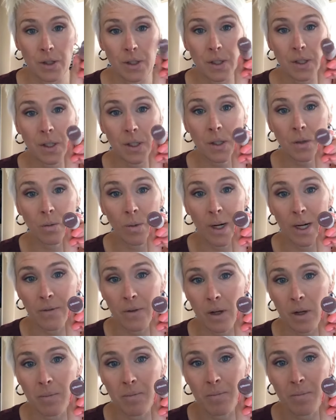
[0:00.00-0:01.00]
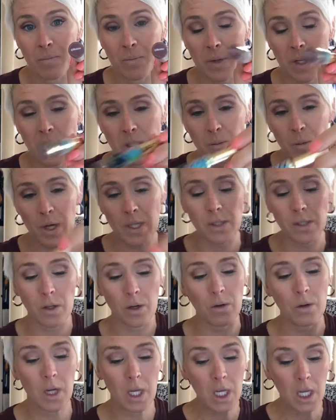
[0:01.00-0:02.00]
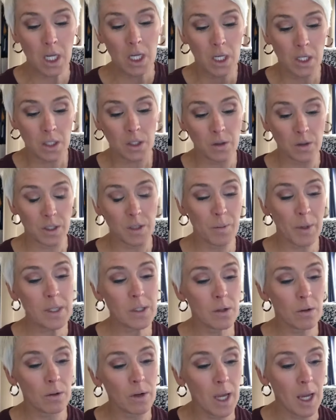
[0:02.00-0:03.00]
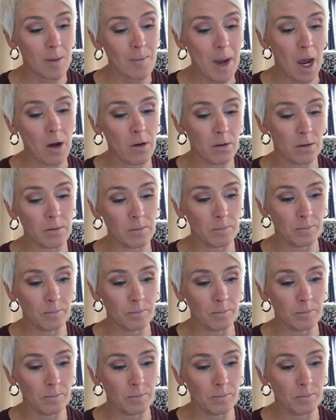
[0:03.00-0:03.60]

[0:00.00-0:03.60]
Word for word: This is one of them, Espresso. So Espresso came out